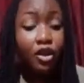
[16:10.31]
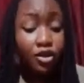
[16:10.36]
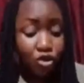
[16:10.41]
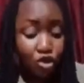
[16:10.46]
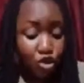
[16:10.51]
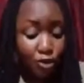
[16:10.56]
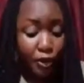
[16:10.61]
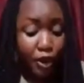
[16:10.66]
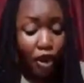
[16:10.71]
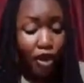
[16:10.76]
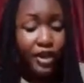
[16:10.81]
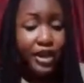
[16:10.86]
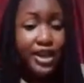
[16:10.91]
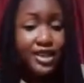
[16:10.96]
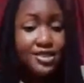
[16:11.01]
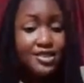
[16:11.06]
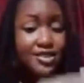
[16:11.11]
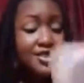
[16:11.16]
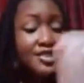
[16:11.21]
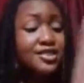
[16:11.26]
to be
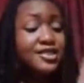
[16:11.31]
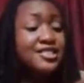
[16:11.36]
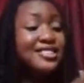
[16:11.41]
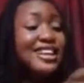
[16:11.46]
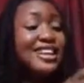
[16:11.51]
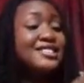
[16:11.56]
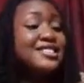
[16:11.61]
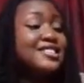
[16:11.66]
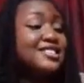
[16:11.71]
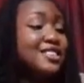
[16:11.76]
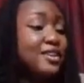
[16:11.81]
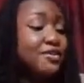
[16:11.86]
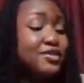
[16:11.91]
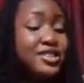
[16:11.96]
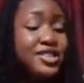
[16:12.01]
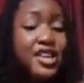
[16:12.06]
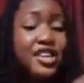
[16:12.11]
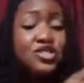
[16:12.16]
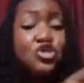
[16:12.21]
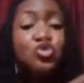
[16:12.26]
honest, this is
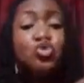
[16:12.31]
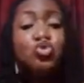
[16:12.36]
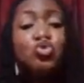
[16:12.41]
1978 to